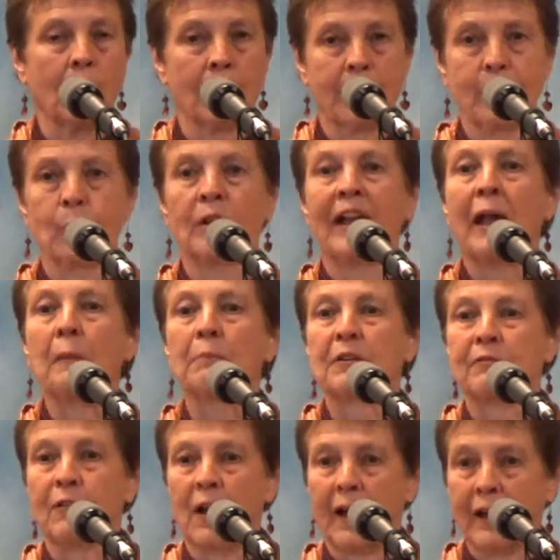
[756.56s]
that will
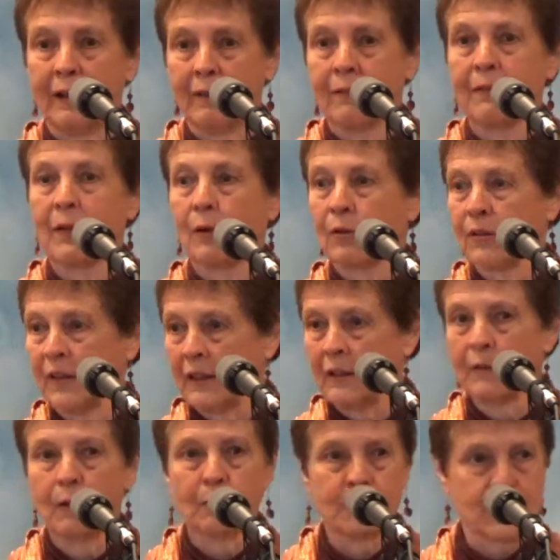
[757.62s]
amplify their thinking,
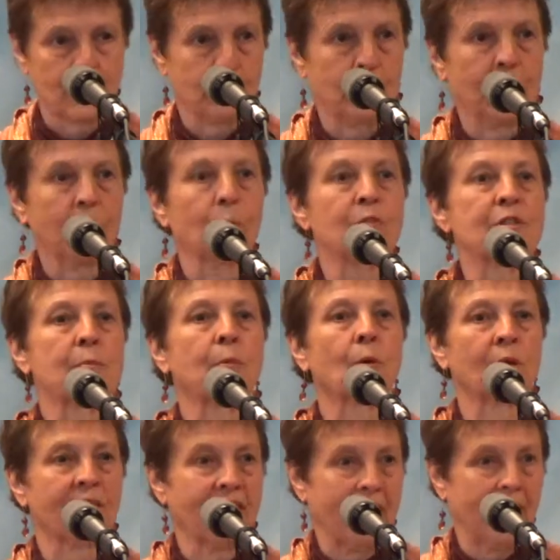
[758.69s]
it will
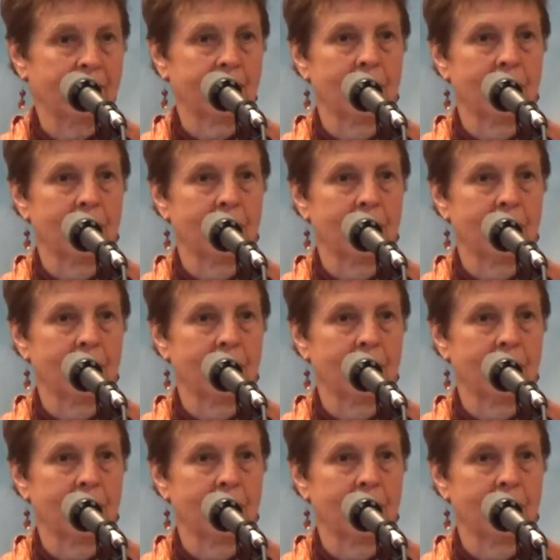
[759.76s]
support that.